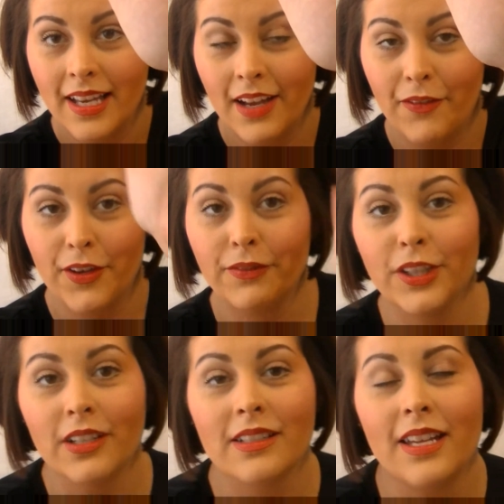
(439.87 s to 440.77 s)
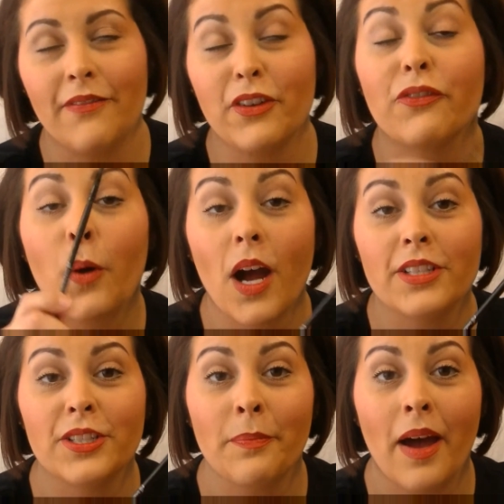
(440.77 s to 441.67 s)
If you've
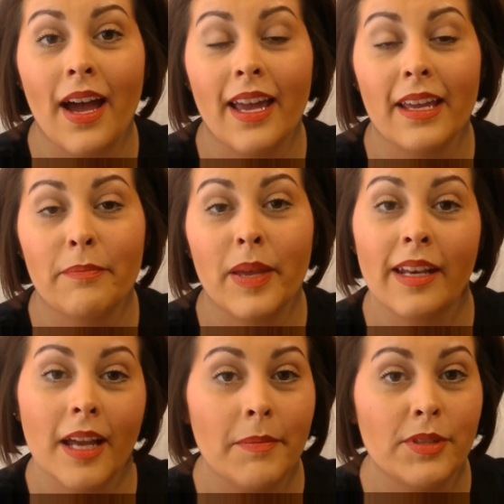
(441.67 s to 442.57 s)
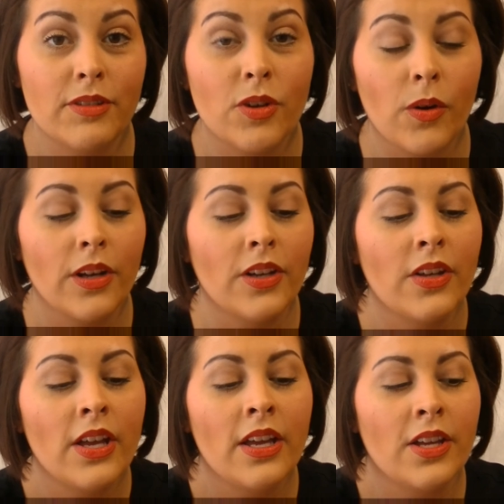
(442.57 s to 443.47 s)
watched my pinup tutorial,